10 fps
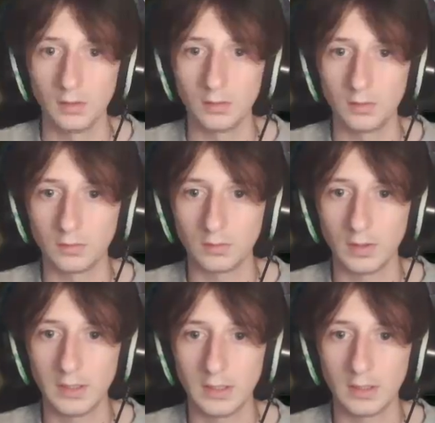
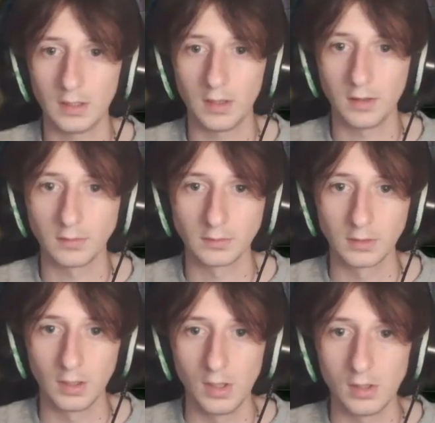Alrighty.
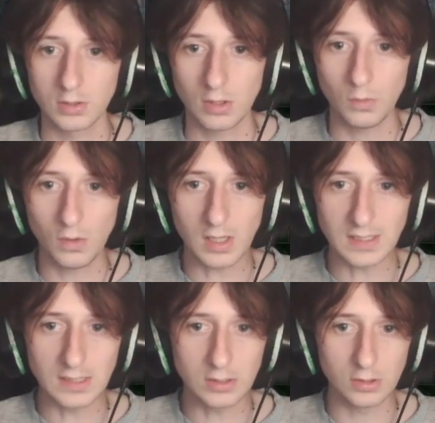So what
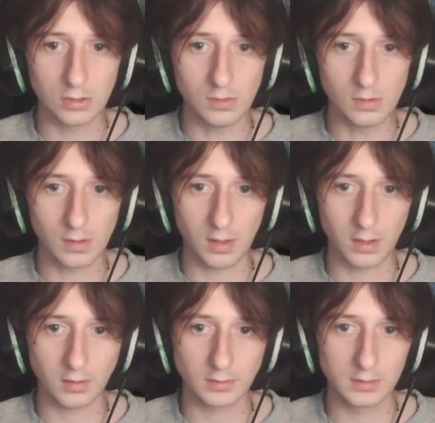I tend to do
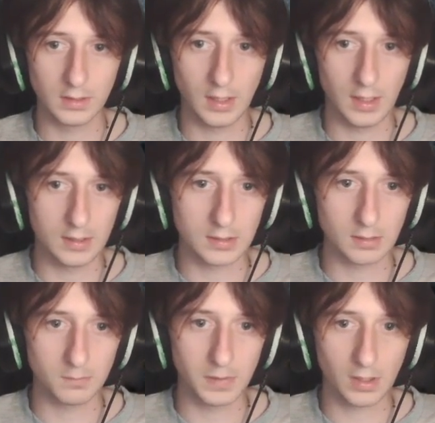
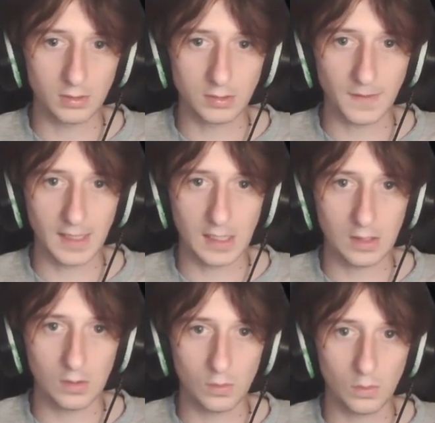is, because of
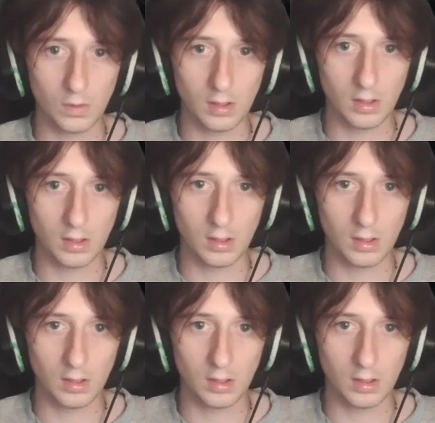how